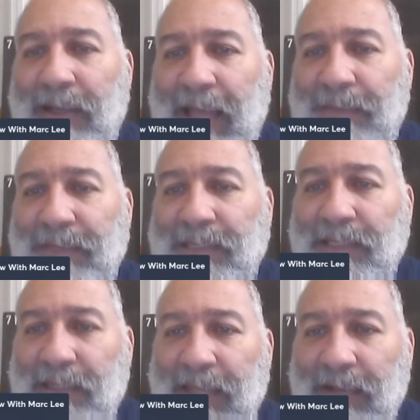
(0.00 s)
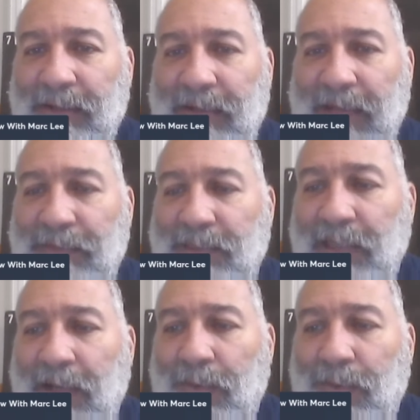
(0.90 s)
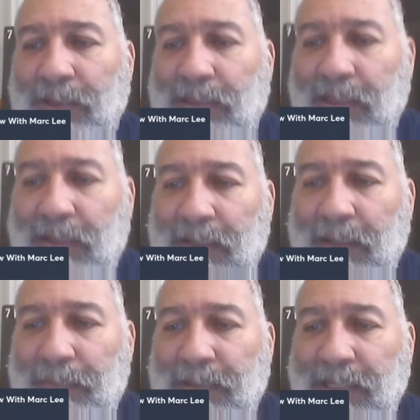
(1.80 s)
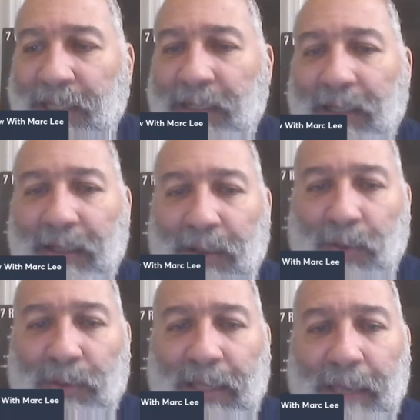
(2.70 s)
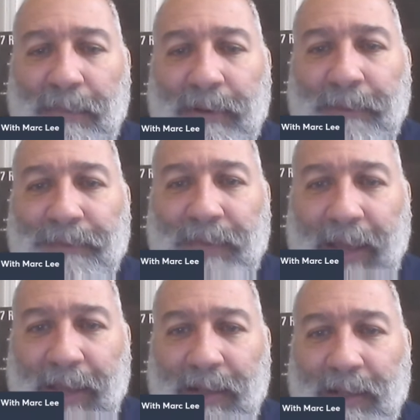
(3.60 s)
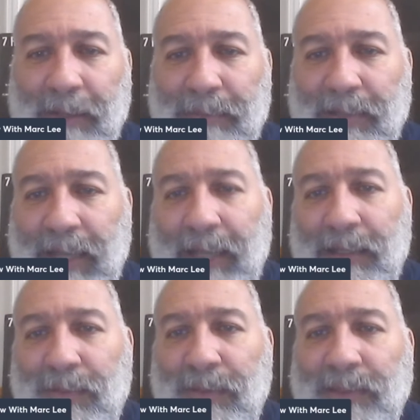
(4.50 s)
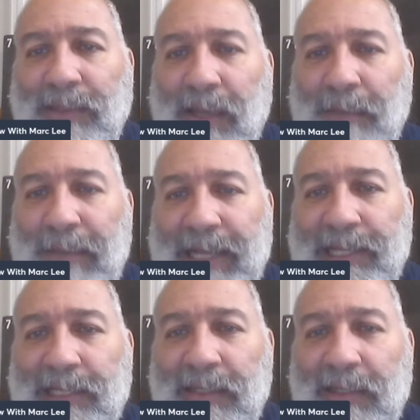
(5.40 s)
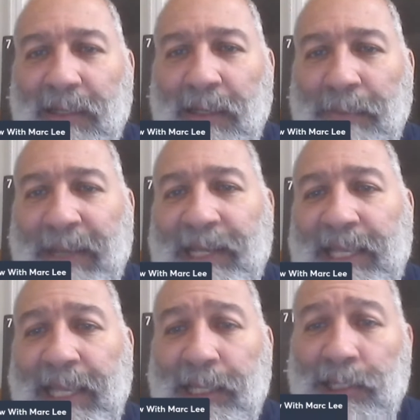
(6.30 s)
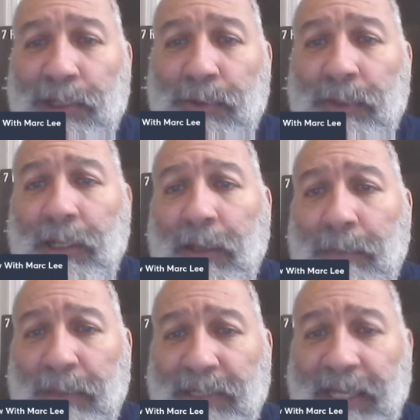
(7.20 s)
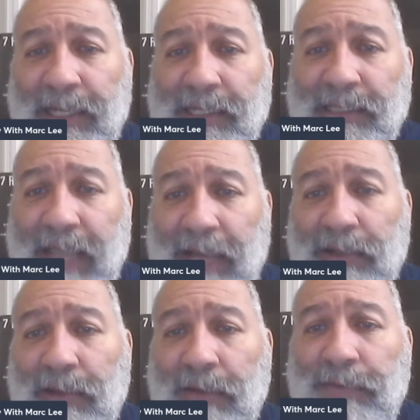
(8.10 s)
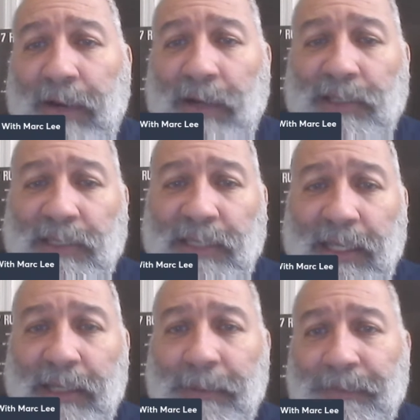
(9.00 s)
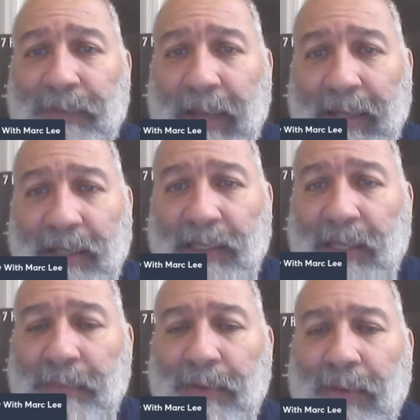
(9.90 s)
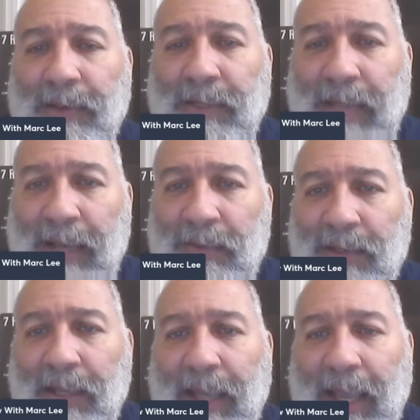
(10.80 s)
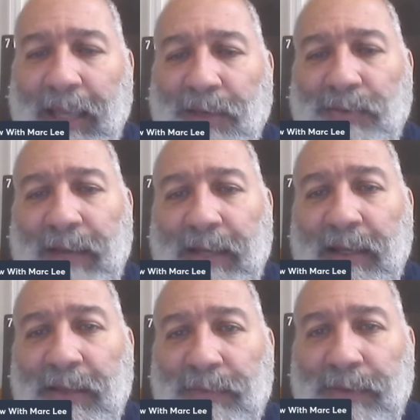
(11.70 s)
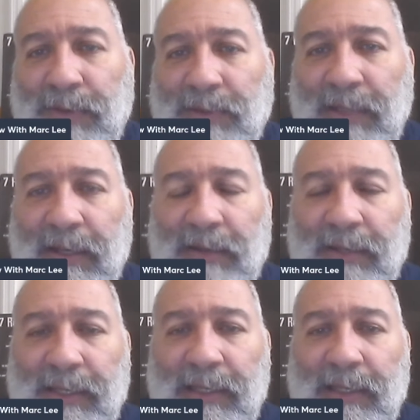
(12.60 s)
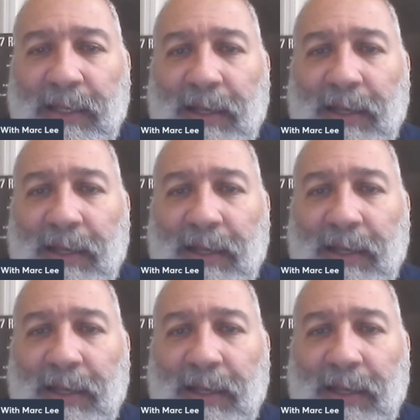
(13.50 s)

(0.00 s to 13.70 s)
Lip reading: Navas. Keylor Navas was the number 10 goalkeeper, and number 9 was Emiliano Martinez out of Argentina. And then you keep going down, and you've got other folks that are getting